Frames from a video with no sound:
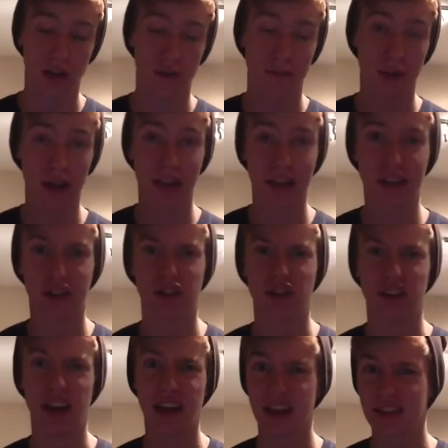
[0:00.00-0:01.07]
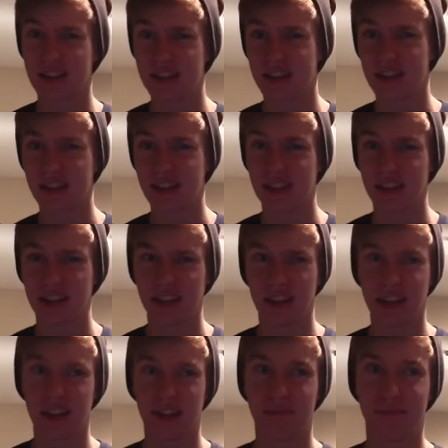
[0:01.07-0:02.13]
by like their legs
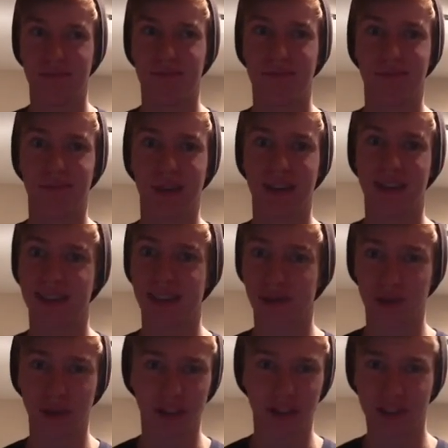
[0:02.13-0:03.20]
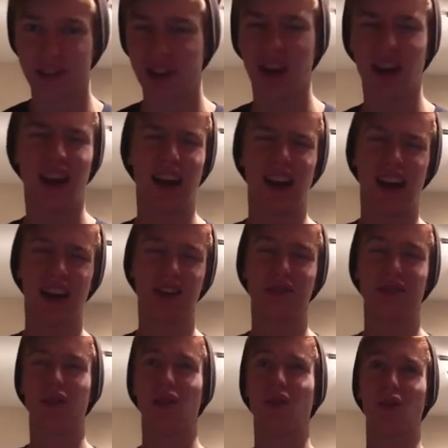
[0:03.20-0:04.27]
because they wouldn't do... I don't
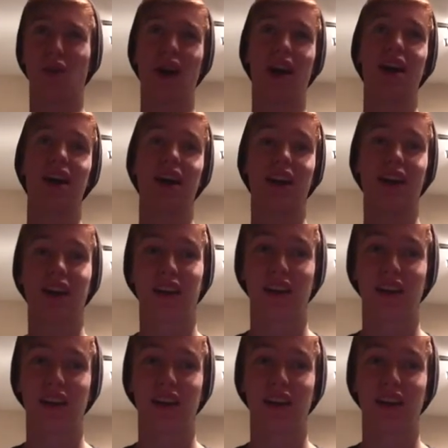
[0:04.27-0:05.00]
know why